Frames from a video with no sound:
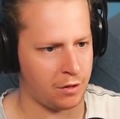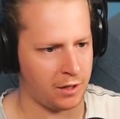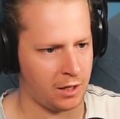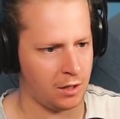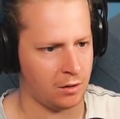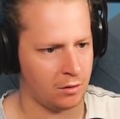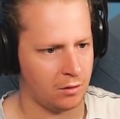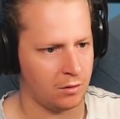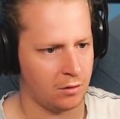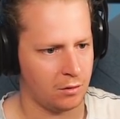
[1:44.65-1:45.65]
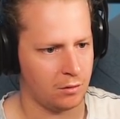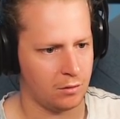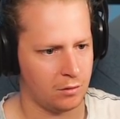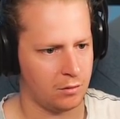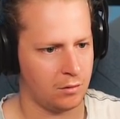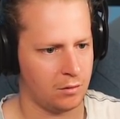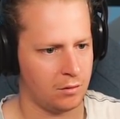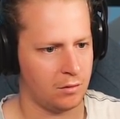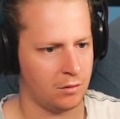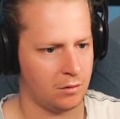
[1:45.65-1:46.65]
thing here? No,
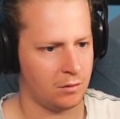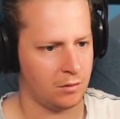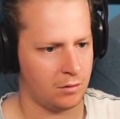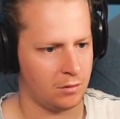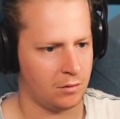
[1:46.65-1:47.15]
I don't know what you're on Where?